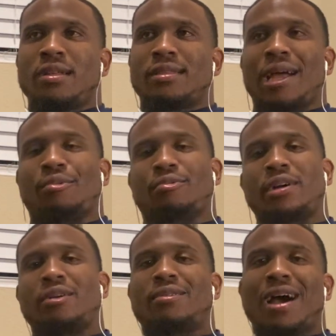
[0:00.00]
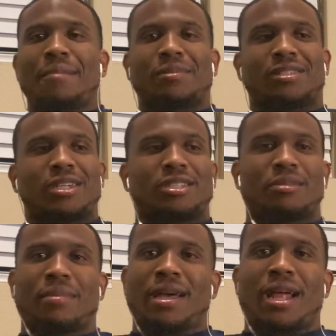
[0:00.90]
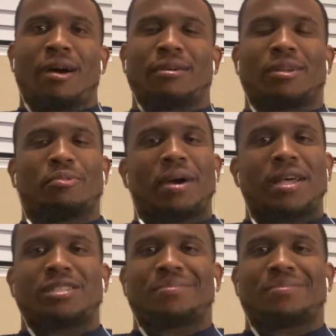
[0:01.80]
that real competition, man, out in the West,